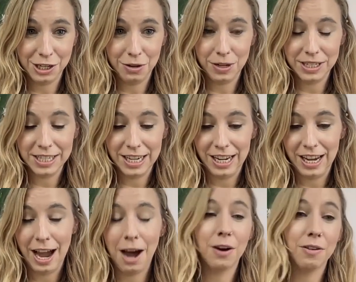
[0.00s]
So you can
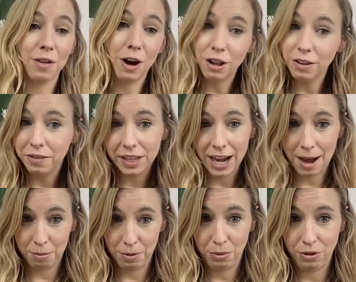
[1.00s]
see out of all of the
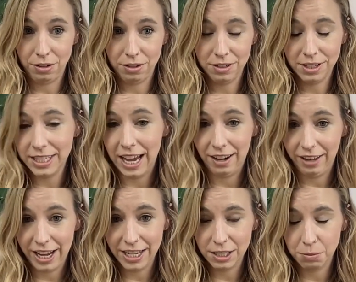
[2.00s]
operable
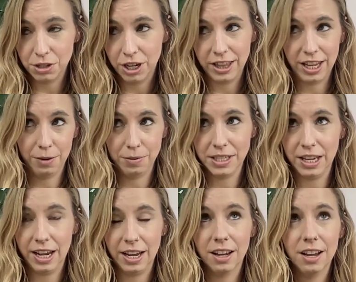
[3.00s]
satellites, which I think was
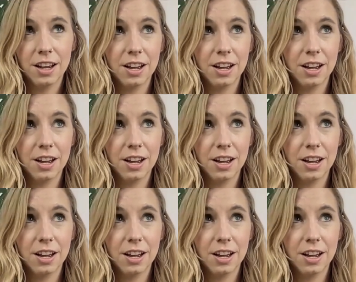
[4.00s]
like